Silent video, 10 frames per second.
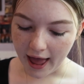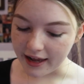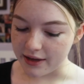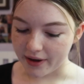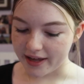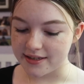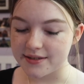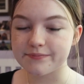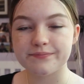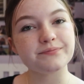Anyways,
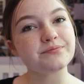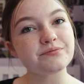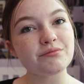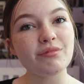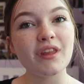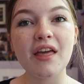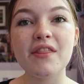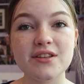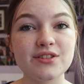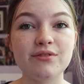
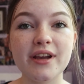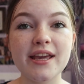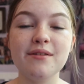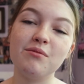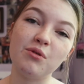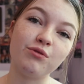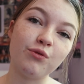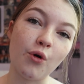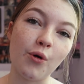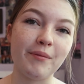there's 3 or
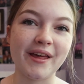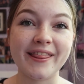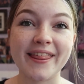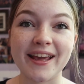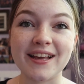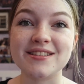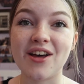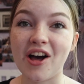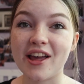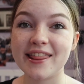4 main things
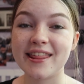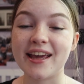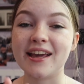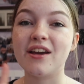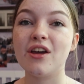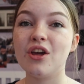that I think